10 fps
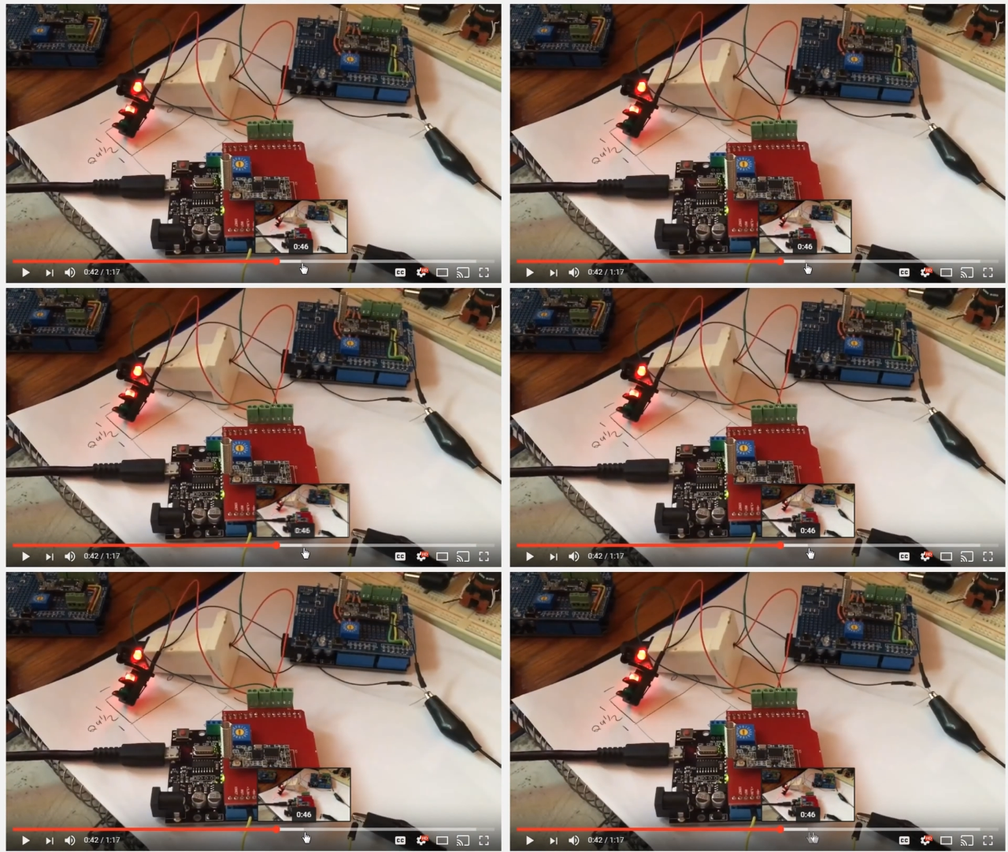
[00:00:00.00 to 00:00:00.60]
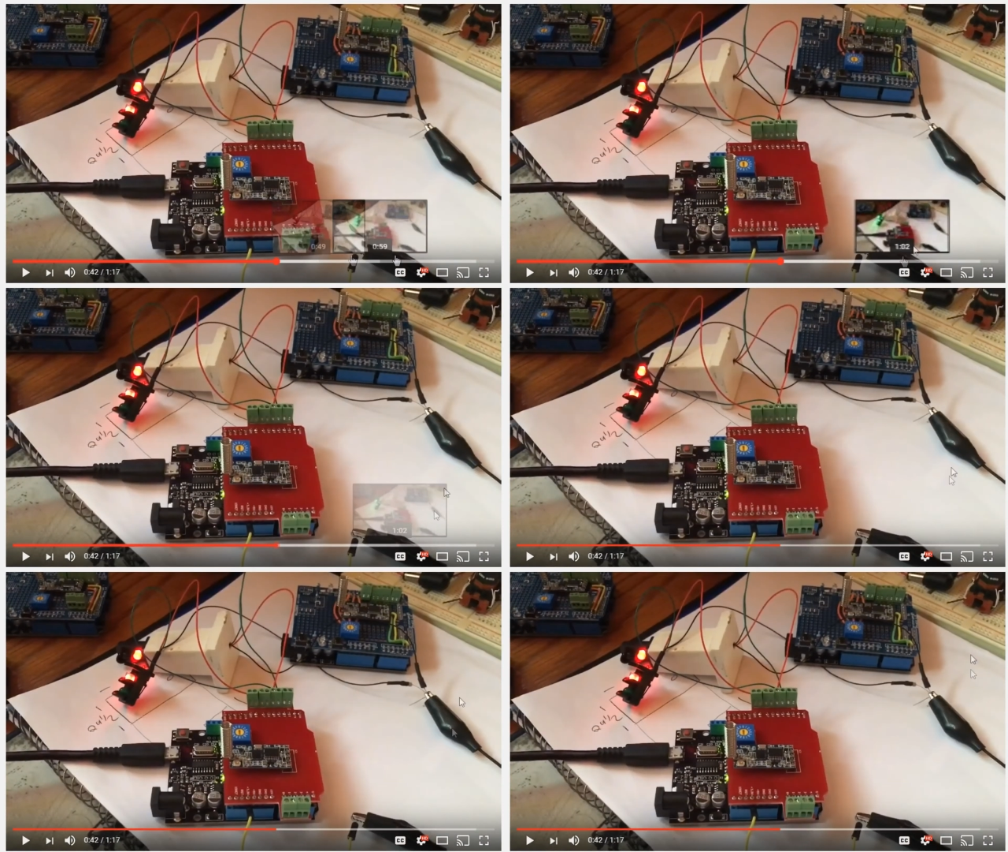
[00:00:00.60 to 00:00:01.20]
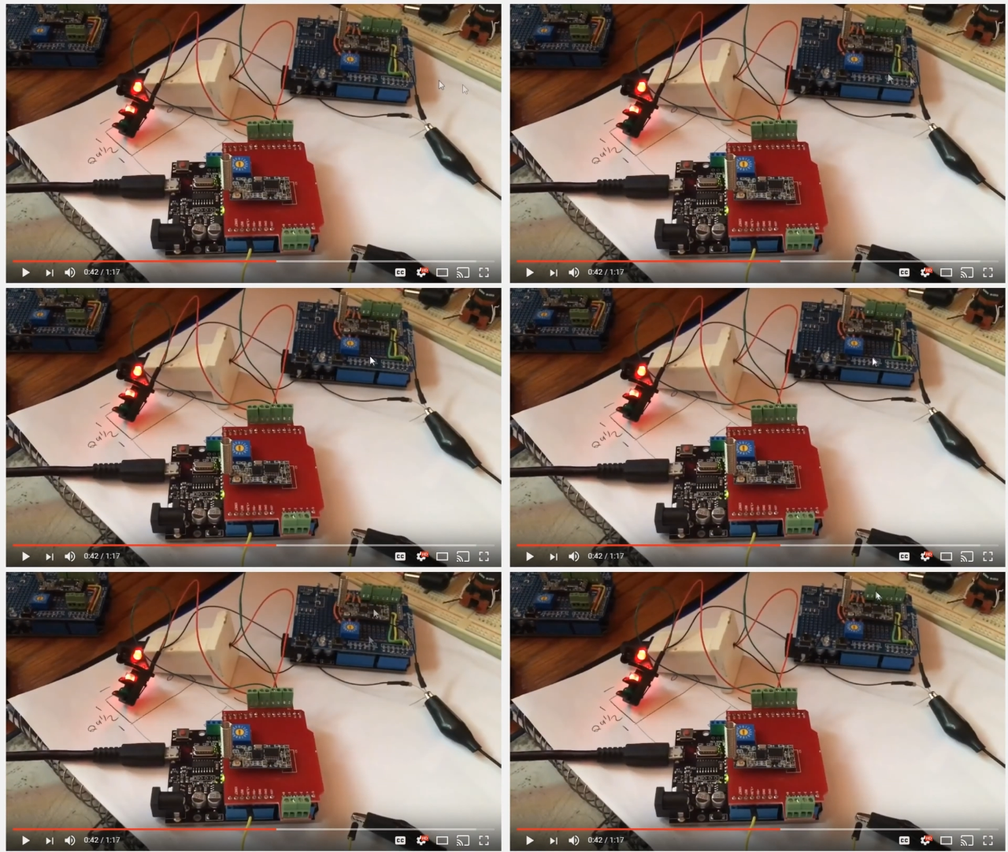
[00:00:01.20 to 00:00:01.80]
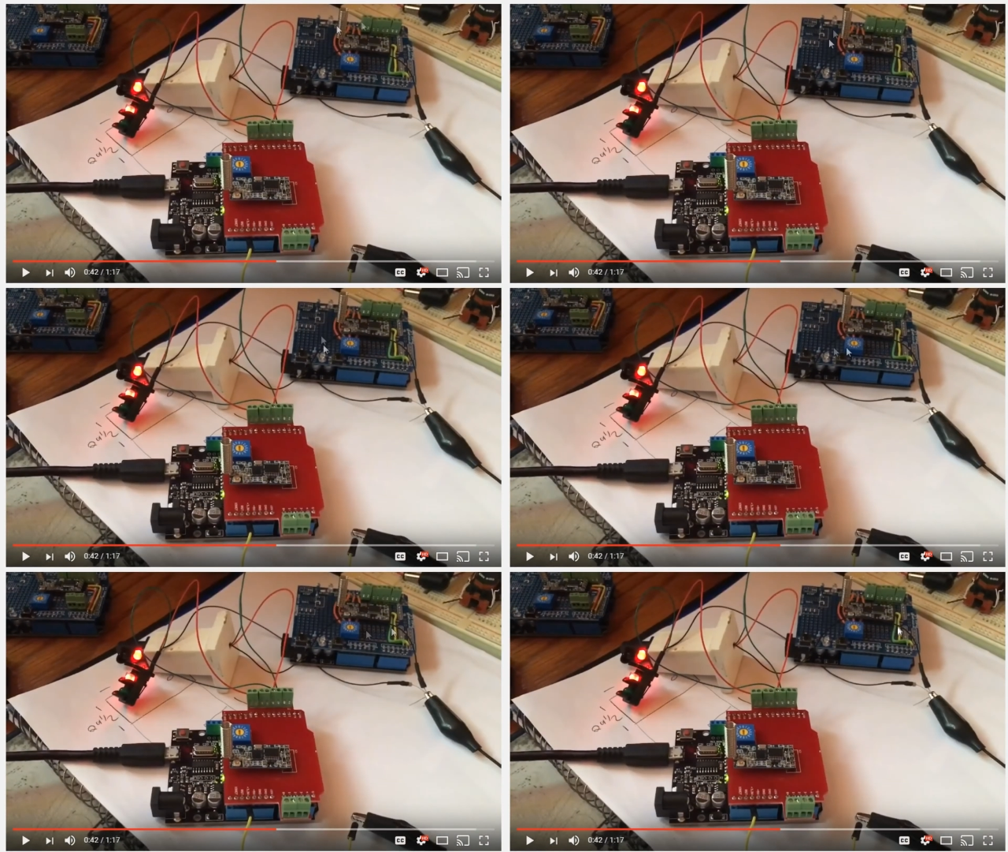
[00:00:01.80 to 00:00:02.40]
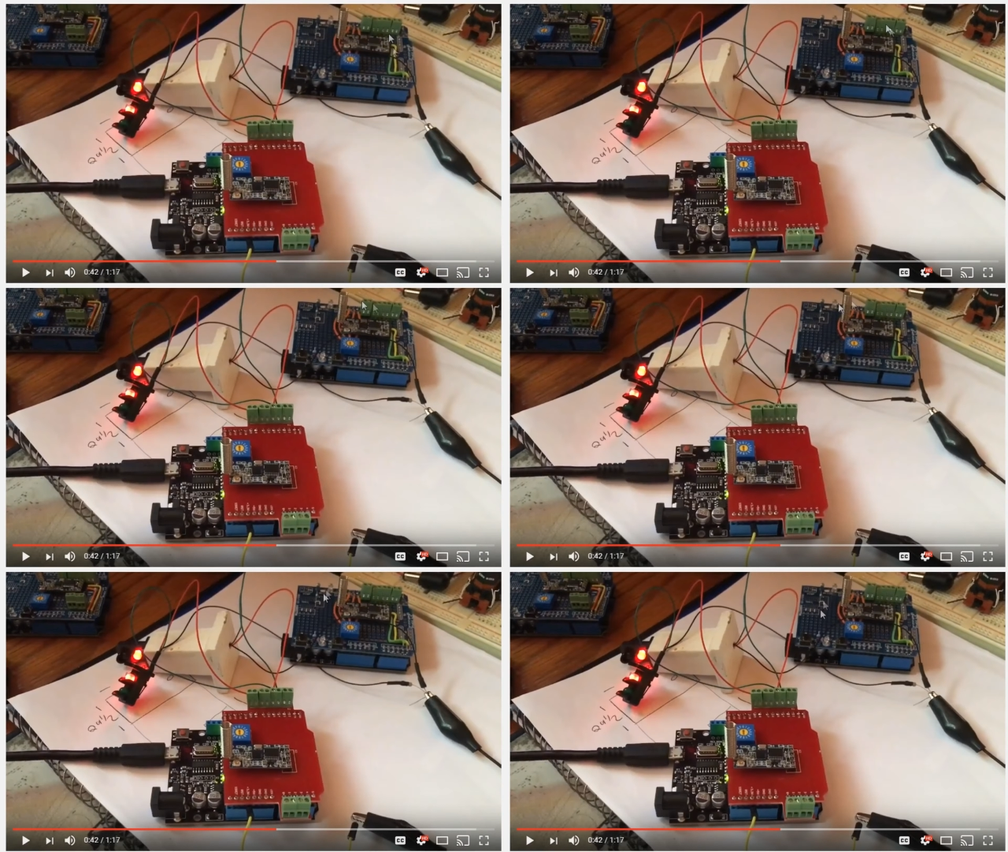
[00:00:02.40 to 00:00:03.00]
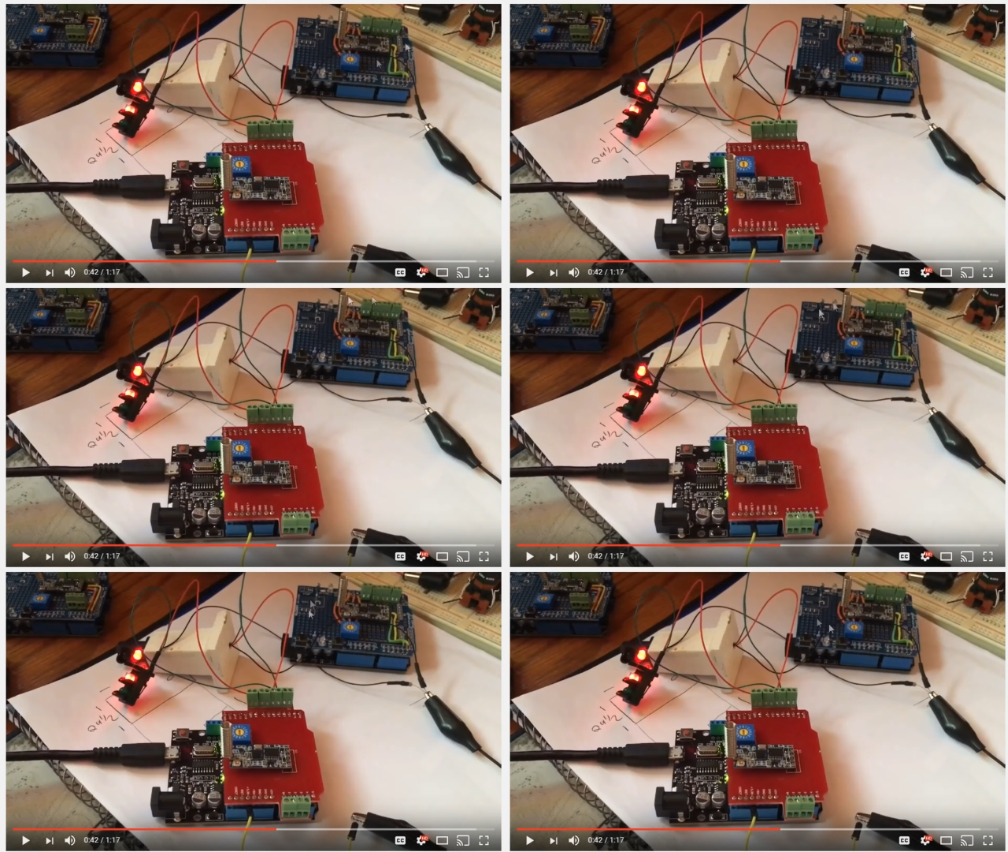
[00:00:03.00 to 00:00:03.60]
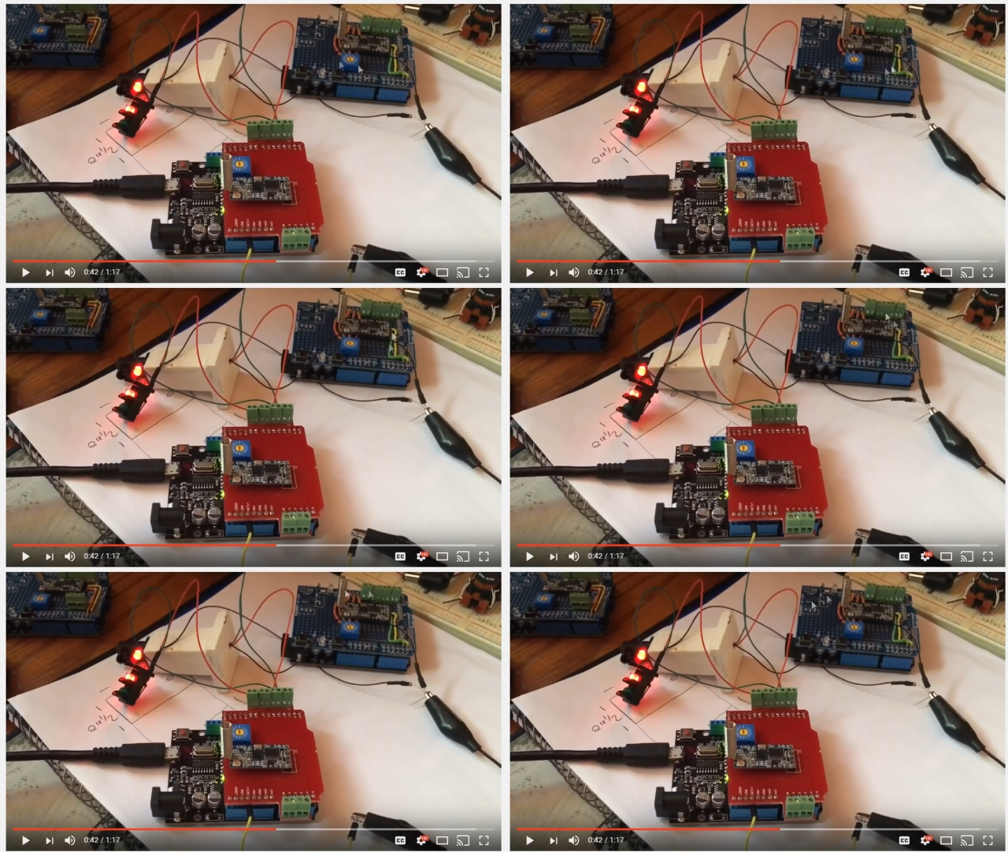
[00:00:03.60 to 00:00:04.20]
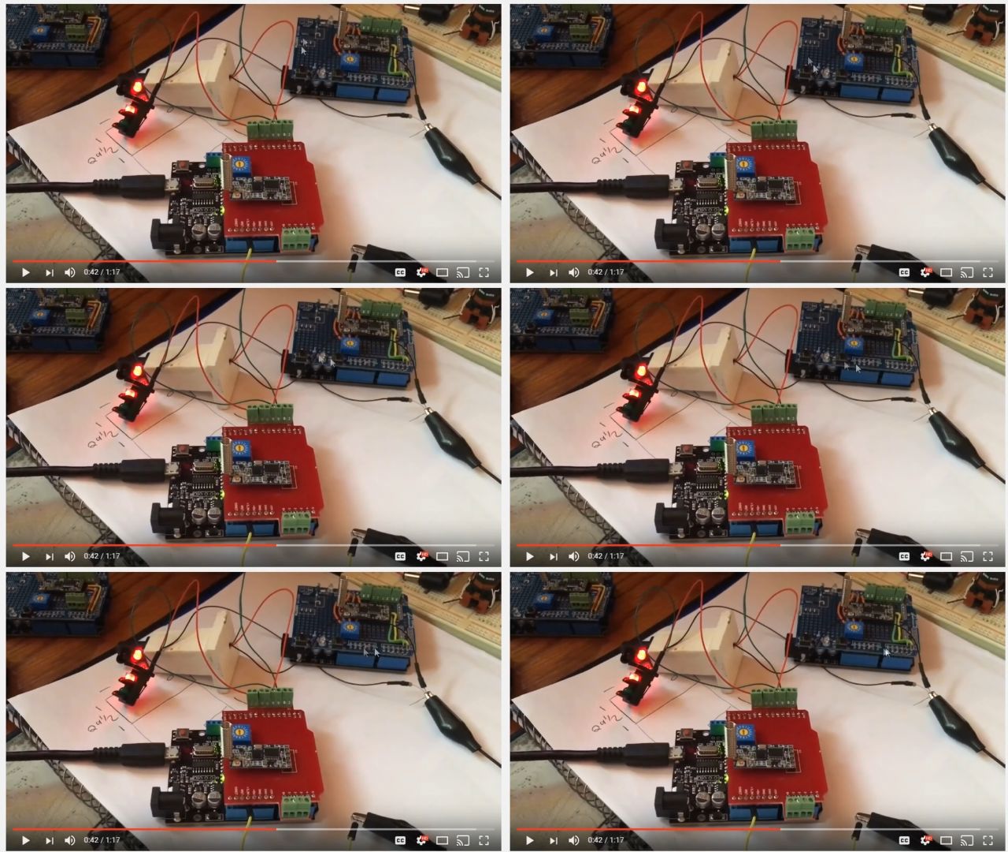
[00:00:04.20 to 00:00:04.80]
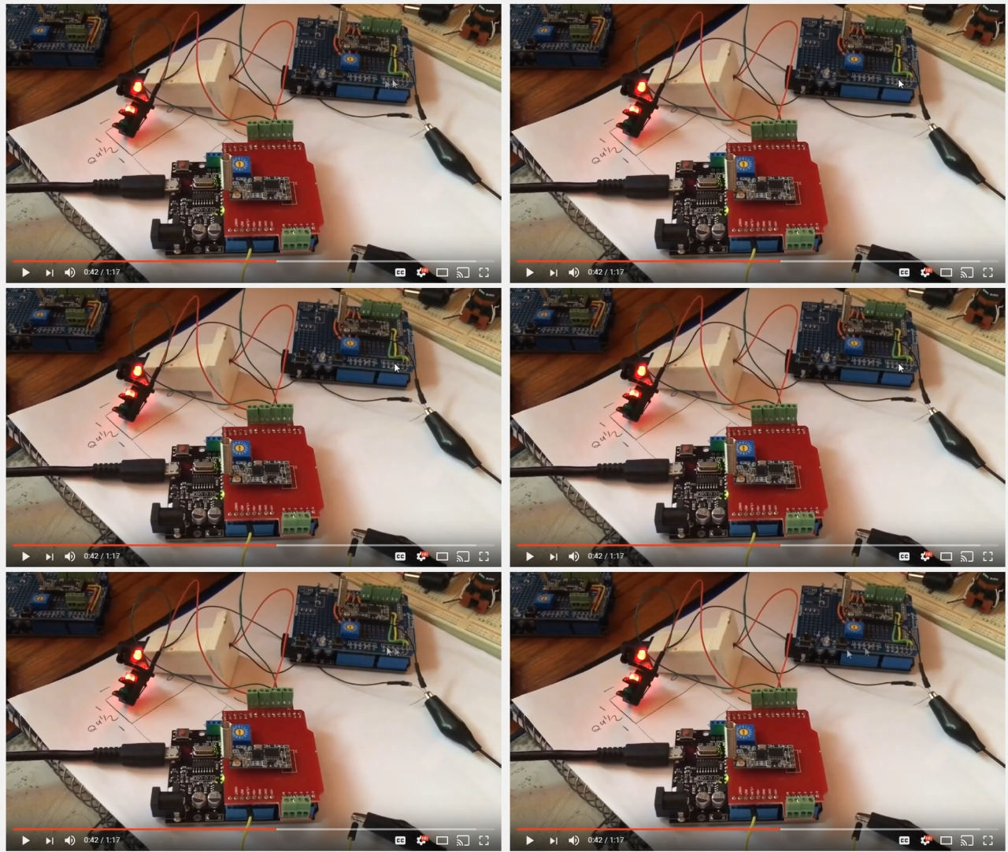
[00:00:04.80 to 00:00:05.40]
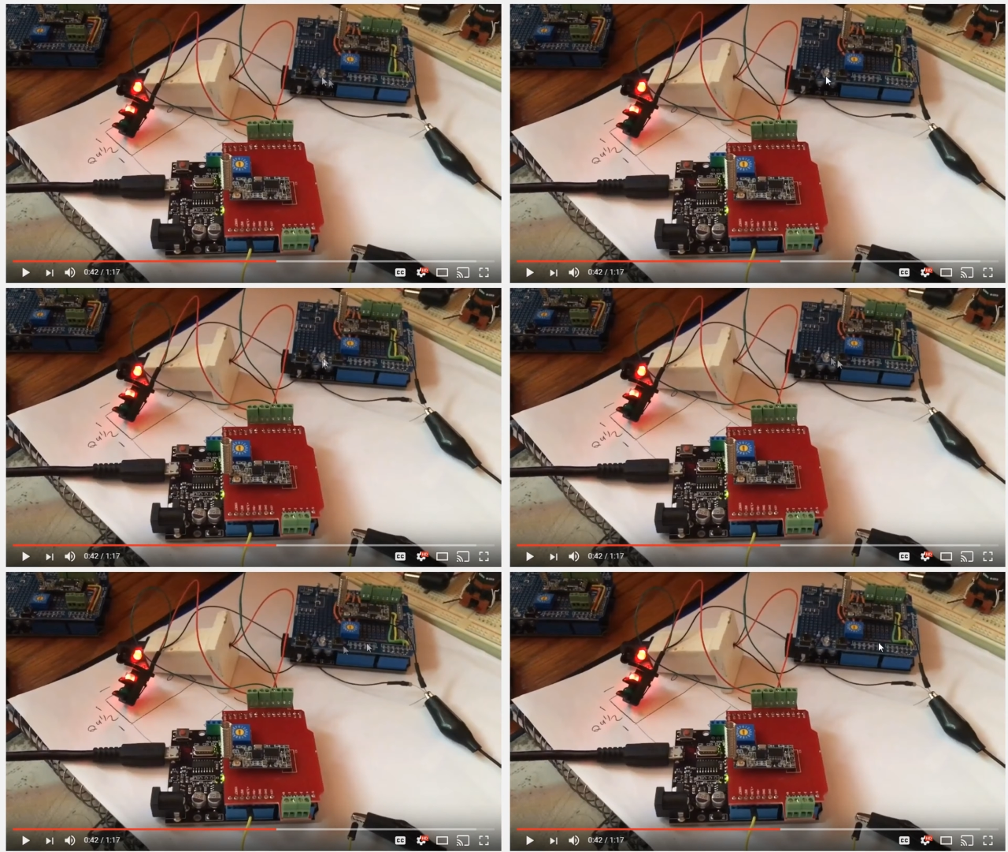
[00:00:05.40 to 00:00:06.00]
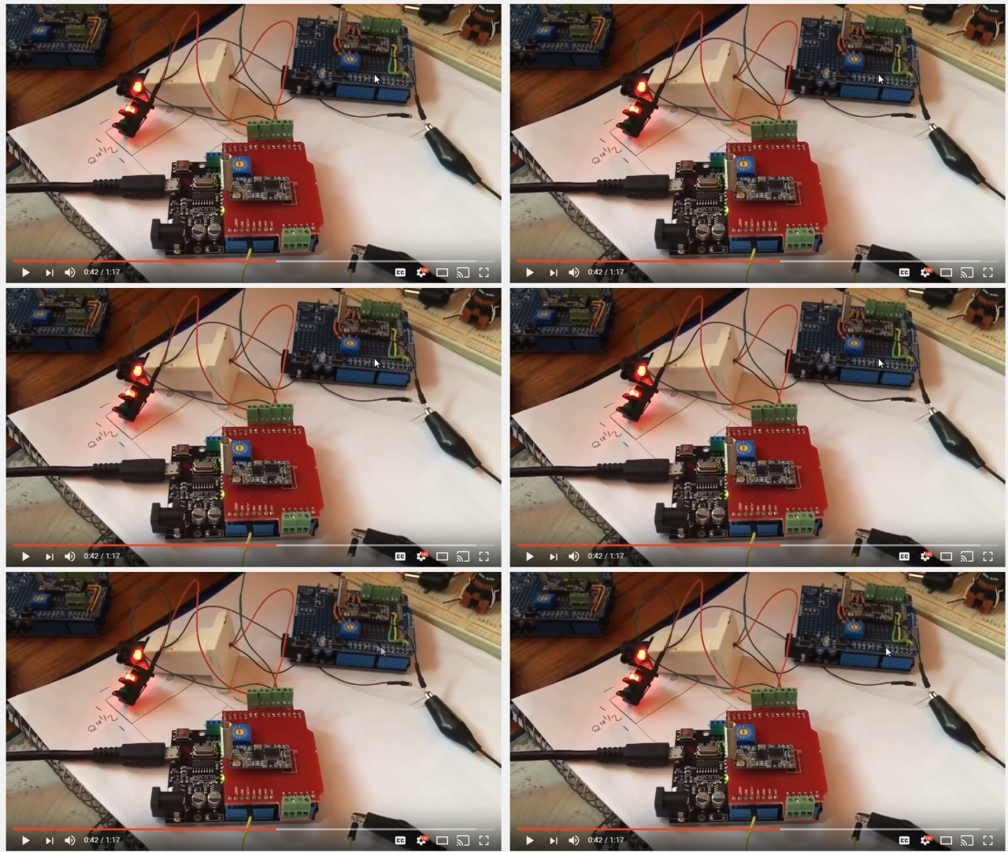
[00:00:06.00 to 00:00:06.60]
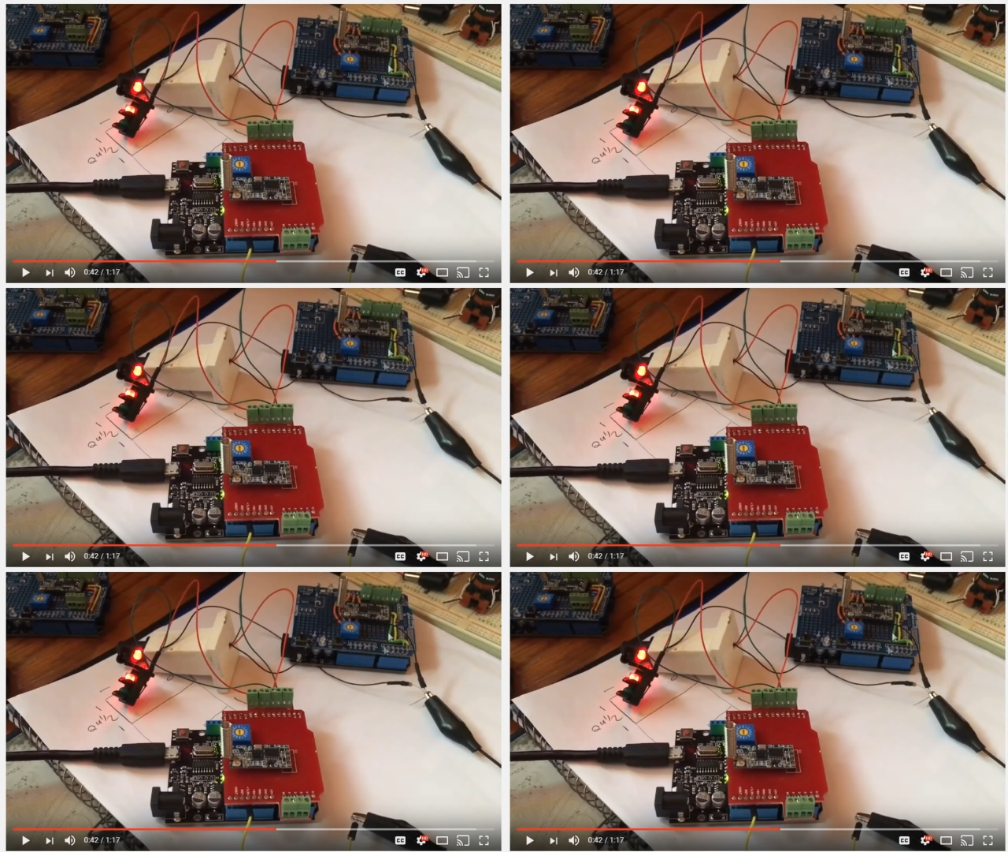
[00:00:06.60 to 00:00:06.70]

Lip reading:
[unreadable: no face in view]